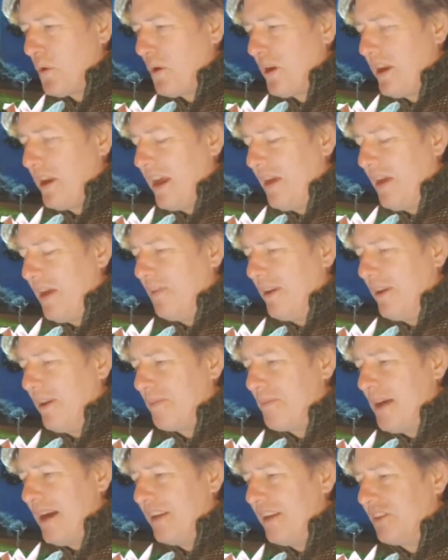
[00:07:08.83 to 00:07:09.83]
it ain't worth
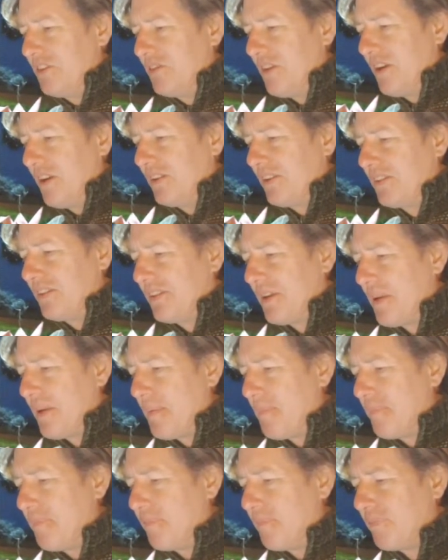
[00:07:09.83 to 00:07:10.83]
much, folks.
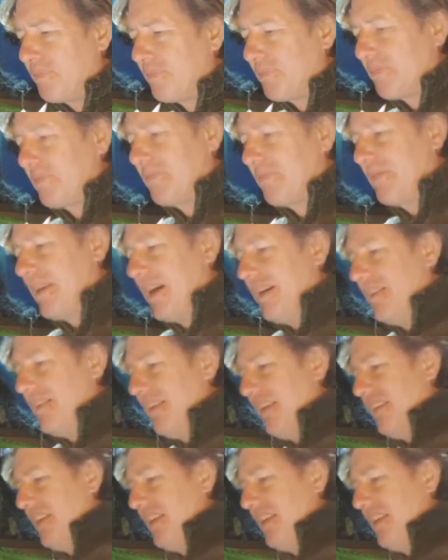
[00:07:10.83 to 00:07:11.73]
No, no,